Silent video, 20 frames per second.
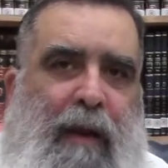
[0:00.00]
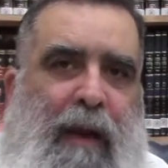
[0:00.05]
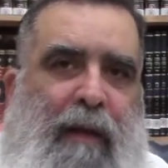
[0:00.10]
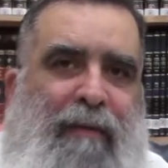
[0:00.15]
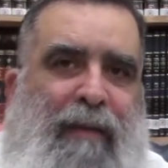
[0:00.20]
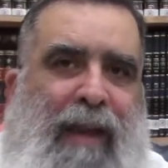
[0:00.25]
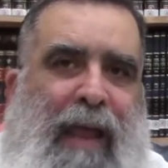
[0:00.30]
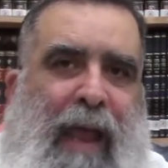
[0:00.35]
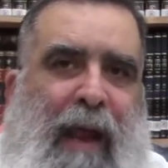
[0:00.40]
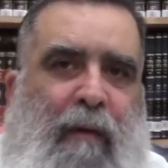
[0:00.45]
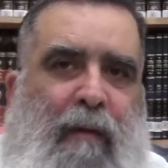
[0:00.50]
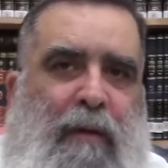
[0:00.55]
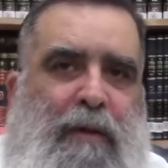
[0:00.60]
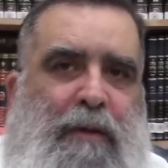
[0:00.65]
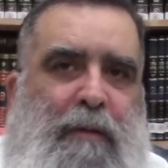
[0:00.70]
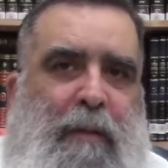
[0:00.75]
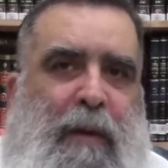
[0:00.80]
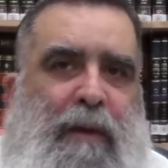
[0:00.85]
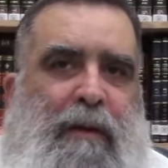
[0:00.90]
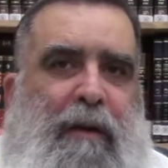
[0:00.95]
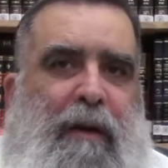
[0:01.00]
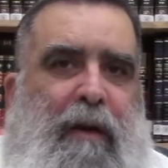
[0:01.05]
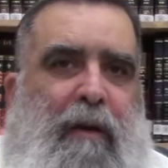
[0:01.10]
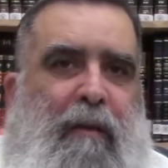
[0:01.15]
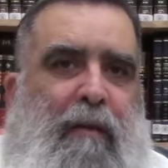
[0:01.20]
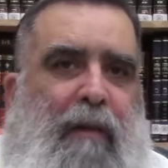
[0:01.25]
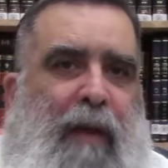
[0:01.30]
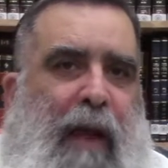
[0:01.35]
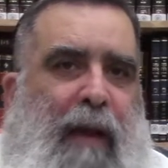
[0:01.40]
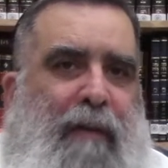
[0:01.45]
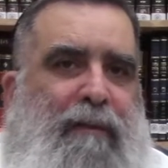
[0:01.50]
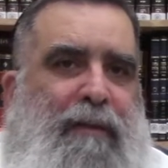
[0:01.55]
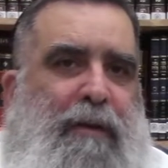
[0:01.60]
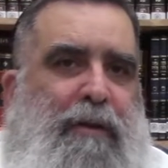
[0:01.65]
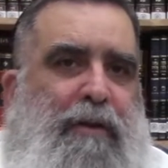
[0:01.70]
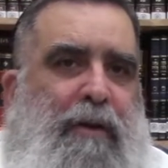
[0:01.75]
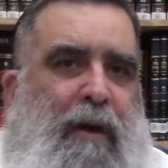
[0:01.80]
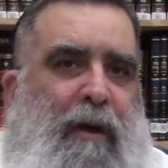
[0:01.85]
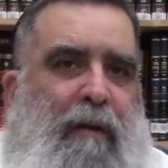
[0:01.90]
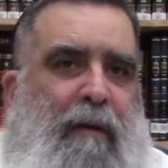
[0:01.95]
Even Aerosmith knew life's a
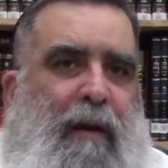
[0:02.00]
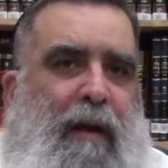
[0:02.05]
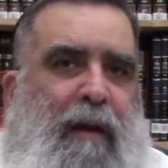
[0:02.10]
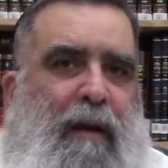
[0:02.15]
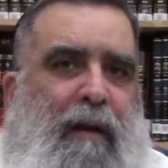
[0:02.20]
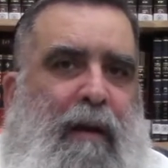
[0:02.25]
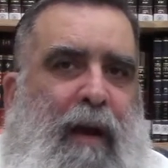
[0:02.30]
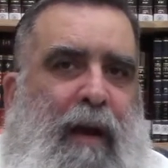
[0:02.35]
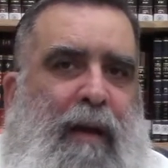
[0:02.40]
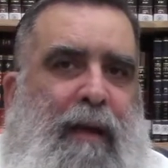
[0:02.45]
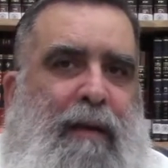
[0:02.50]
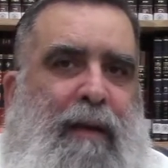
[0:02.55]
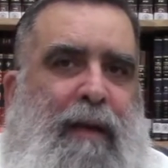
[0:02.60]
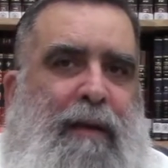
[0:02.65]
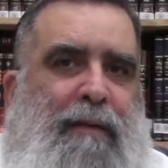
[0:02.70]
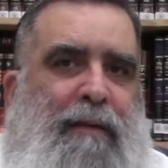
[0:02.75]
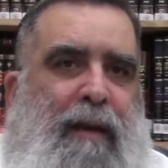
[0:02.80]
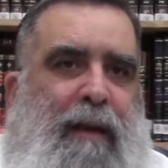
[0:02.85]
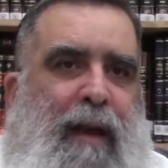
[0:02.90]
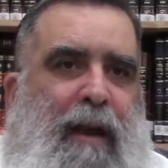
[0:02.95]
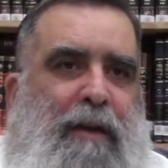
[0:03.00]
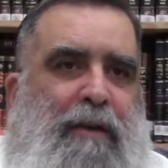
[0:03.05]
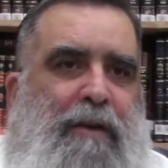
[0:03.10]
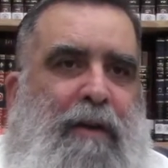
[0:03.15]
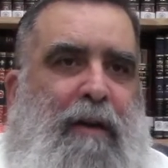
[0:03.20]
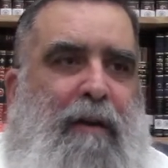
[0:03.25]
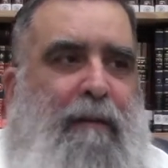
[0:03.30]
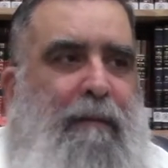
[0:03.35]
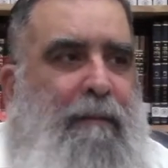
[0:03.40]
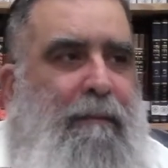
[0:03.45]
journey, not a destination.